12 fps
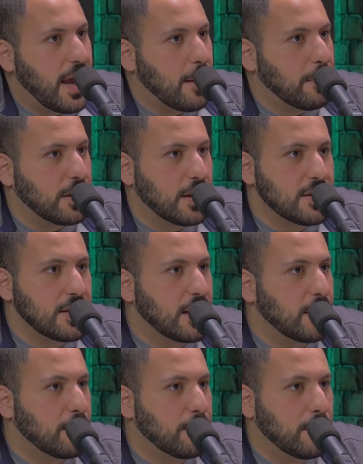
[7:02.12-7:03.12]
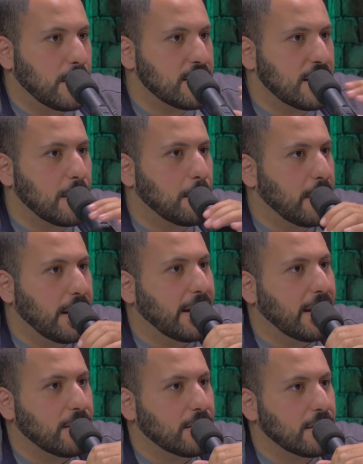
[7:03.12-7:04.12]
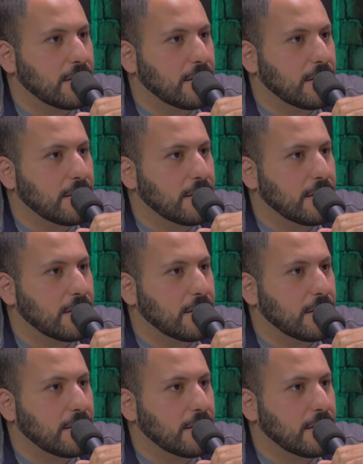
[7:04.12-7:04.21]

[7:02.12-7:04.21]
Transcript: happen. Let's let it play out.